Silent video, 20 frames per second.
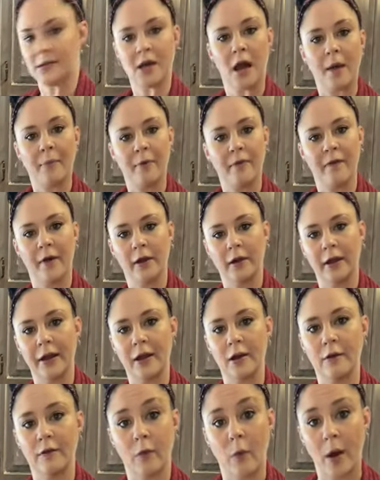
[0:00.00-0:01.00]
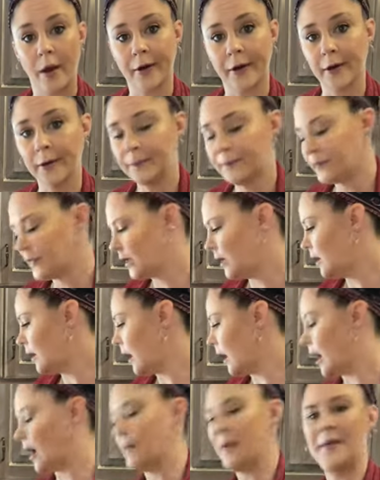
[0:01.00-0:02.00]
top of our layer of water.
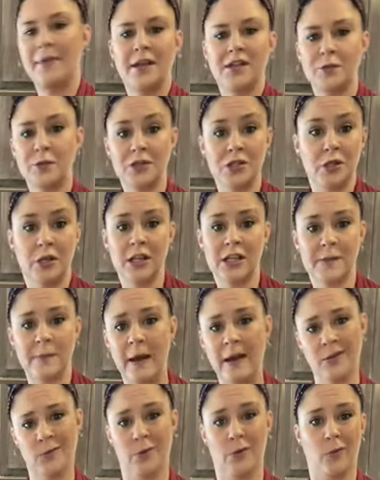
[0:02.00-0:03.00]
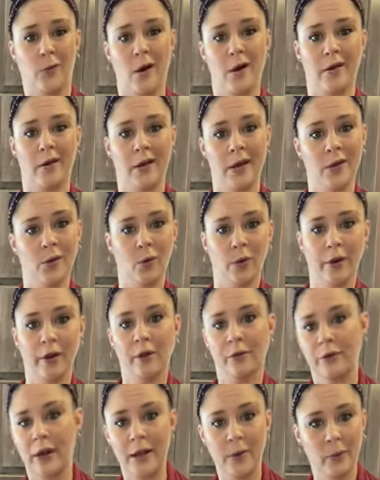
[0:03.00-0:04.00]
And that's what you'd expect with water and
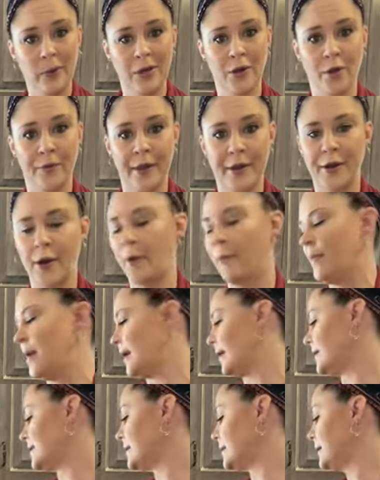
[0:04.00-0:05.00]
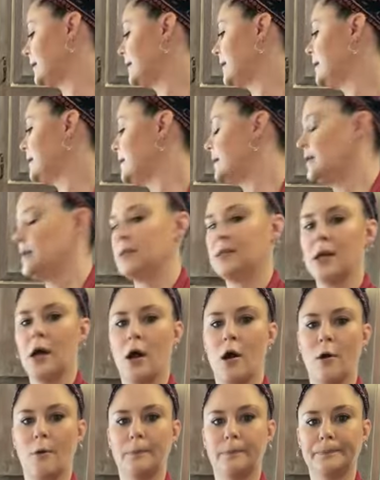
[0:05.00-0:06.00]
oil, right? We know they don't mix.
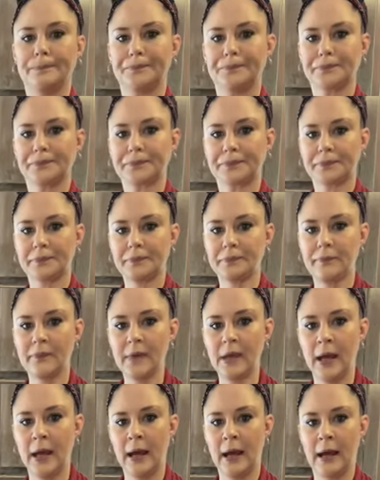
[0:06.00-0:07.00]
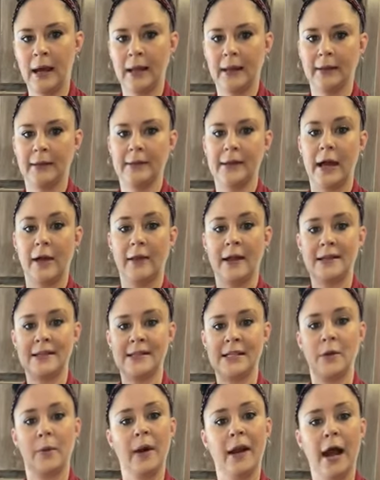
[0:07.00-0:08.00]
So now let's
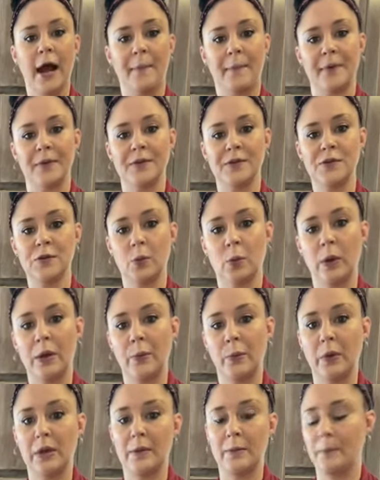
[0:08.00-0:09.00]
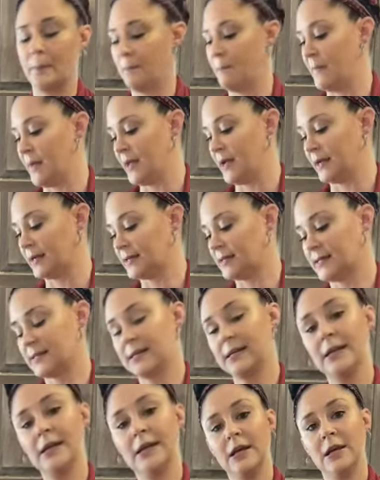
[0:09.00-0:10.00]
see what happens when we mix
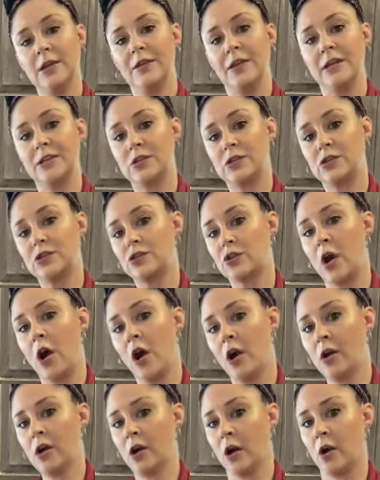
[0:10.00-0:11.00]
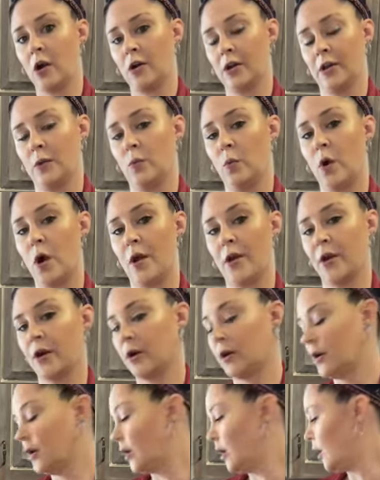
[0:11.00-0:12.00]
this Strong Kangen
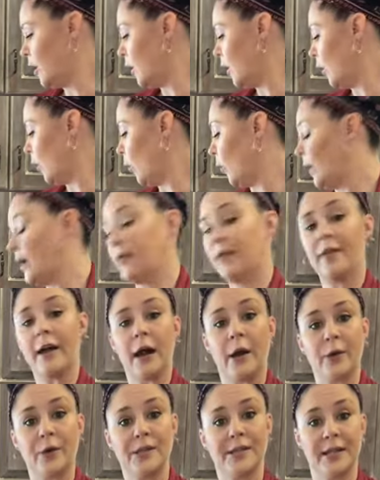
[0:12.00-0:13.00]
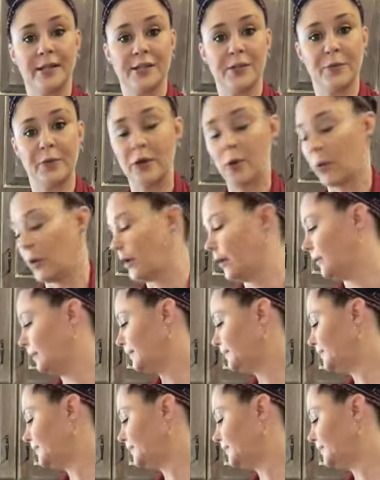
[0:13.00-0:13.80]
water with our sesame oil.